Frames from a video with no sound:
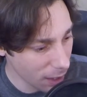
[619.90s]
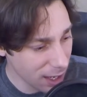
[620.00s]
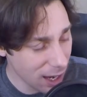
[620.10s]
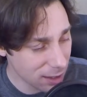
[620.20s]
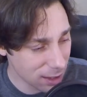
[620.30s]

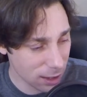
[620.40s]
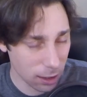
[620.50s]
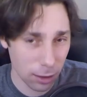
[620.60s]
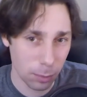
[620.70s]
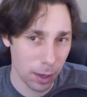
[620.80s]
Yeah, it tastes like
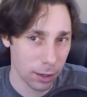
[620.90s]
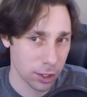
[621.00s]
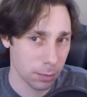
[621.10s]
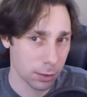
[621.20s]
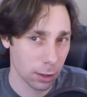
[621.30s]
an old pair of
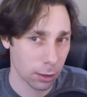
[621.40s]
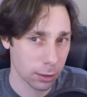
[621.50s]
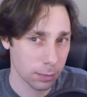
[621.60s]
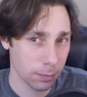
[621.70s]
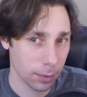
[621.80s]
gym
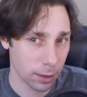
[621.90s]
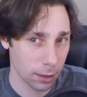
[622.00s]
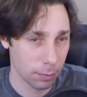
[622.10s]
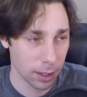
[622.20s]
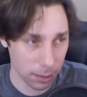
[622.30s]
socks that
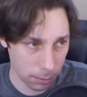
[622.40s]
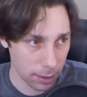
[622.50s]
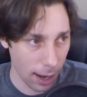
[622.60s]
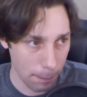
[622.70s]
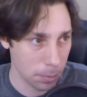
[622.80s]
have been
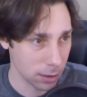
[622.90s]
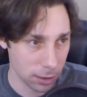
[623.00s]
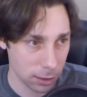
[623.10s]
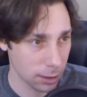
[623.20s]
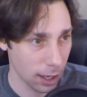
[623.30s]
damp and
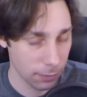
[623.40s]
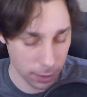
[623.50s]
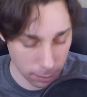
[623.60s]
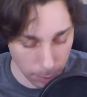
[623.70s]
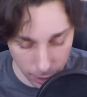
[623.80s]
just left
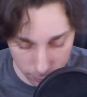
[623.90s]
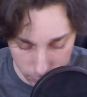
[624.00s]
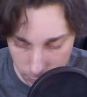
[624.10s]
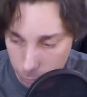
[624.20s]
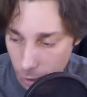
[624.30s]
in the back of a
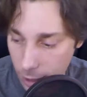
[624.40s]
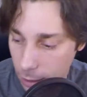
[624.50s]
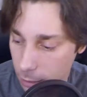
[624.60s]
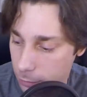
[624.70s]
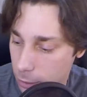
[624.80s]
Jeep
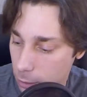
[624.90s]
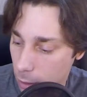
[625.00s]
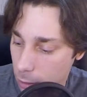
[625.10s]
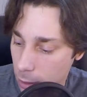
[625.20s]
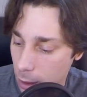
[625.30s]
Wrangler for too
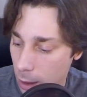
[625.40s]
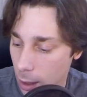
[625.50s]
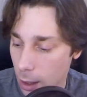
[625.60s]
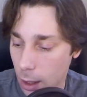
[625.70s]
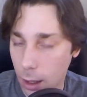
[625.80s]
long.
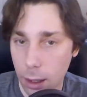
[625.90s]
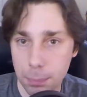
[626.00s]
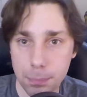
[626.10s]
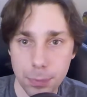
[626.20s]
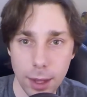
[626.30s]

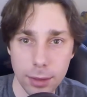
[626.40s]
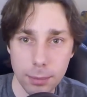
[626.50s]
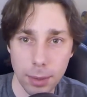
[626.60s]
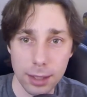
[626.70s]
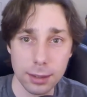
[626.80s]
I
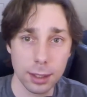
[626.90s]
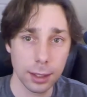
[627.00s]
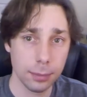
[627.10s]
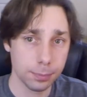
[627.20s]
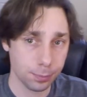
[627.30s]
think
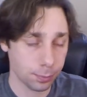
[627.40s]
basically...